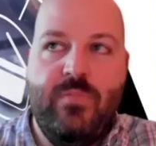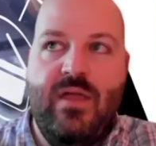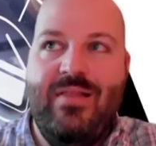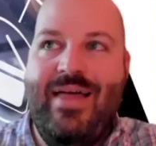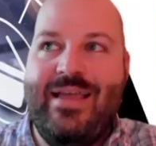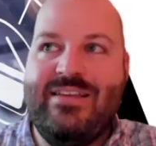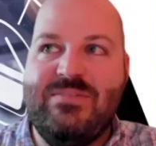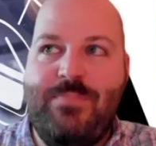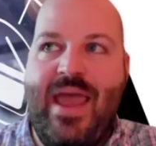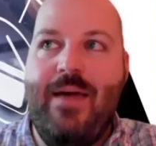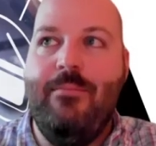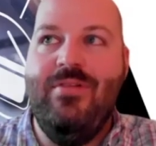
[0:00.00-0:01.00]
like
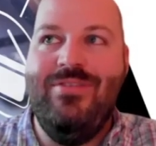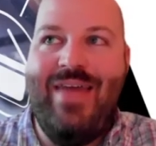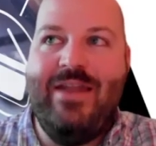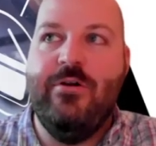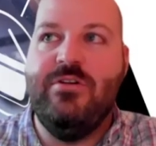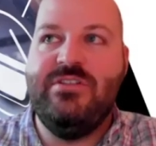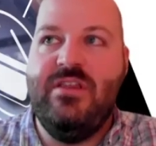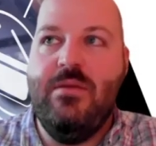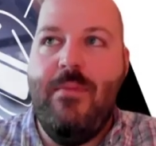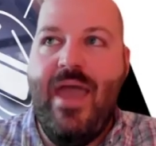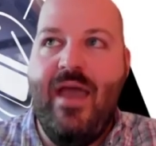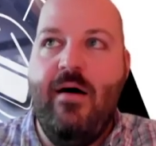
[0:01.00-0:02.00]
spam letters in the
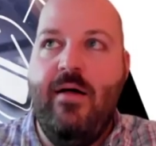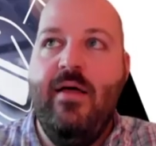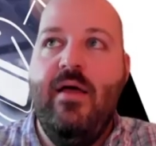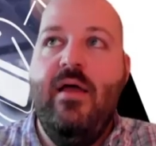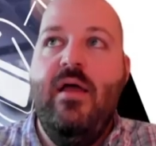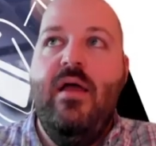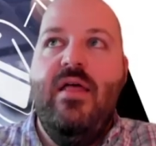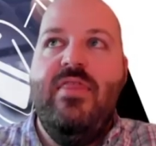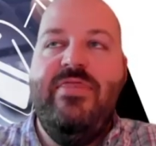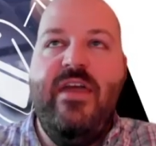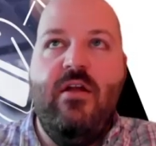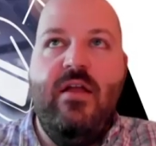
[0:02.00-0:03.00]
mail.
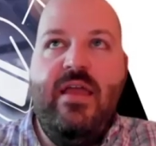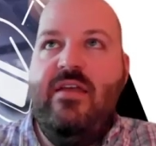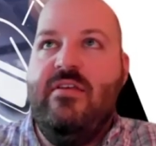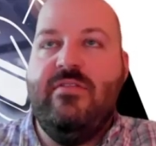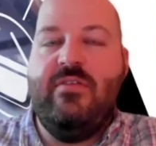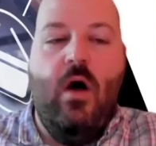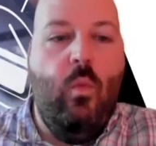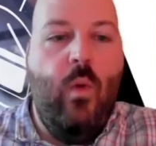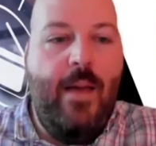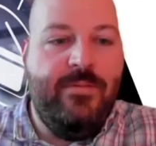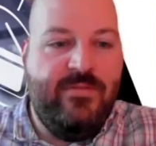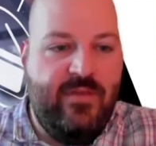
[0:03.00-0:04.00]
There is a
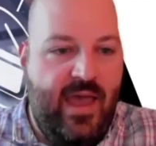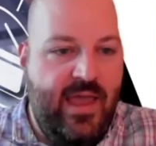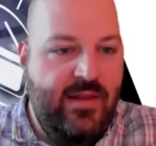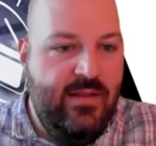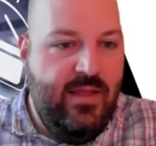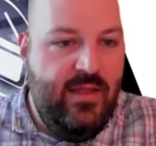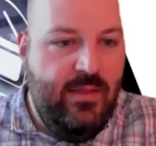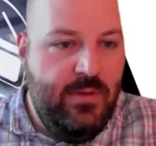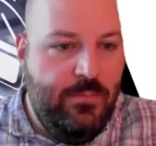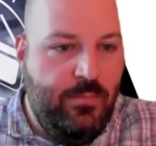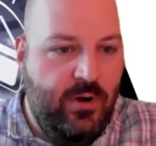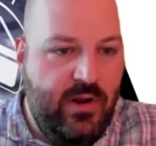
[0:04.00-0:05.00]
website, and let me
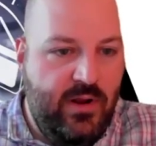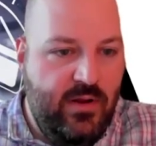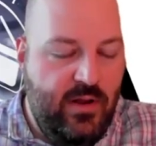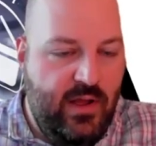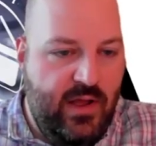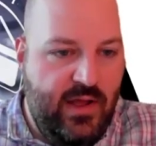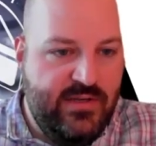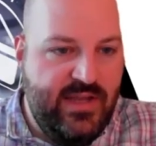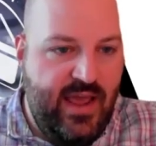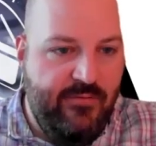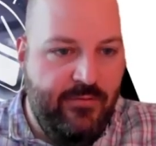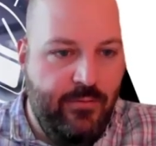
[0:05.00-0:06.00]
put it to
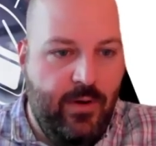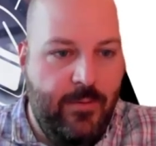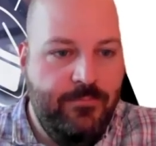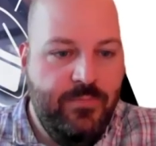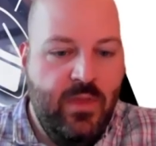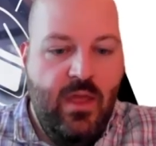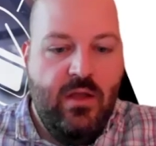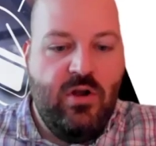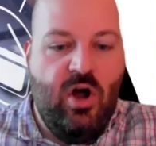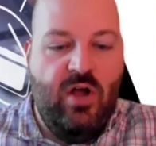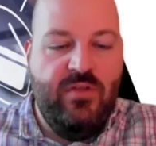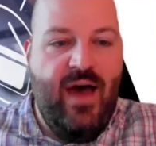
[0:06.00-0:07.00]
everyone.
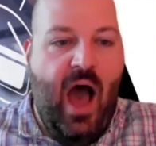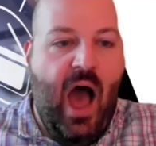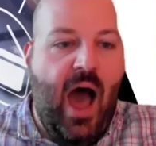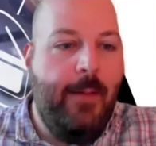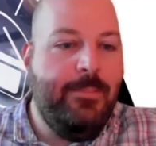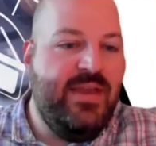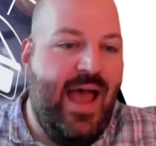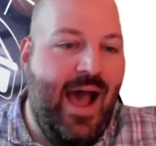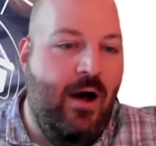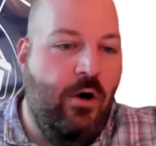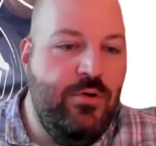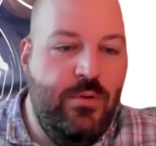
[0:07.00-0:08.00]
called
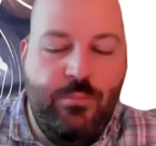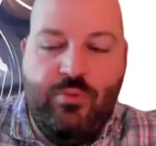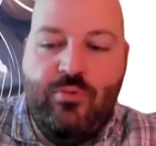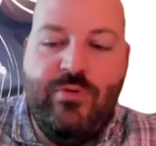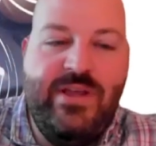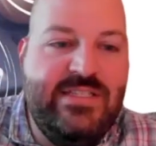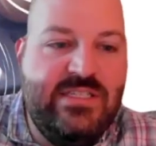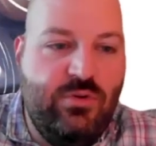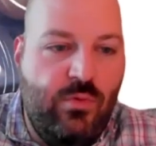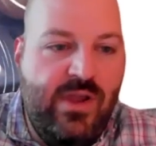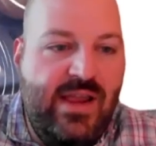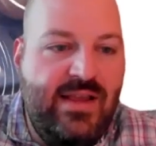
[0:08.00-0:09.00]

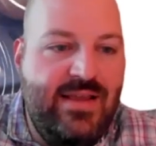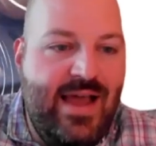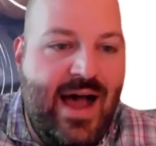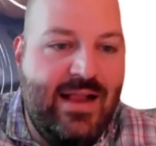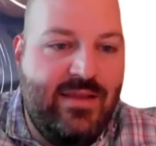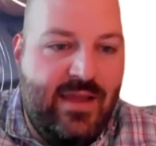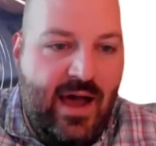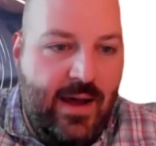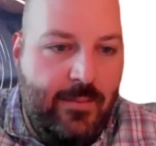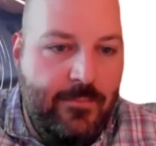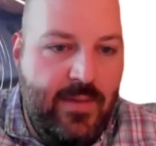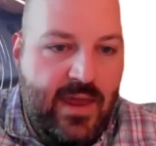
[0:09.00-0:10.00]
optoutprescreen.com.
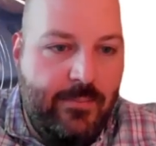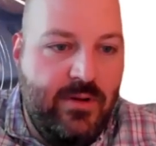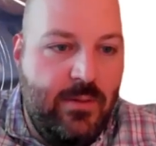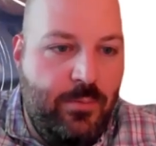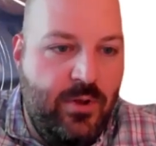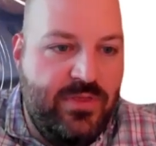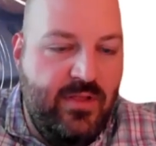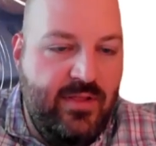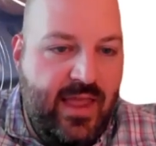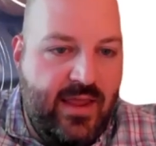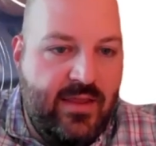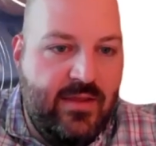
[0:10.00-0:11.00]
And I'm going to put the
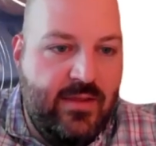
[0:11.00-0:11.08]
link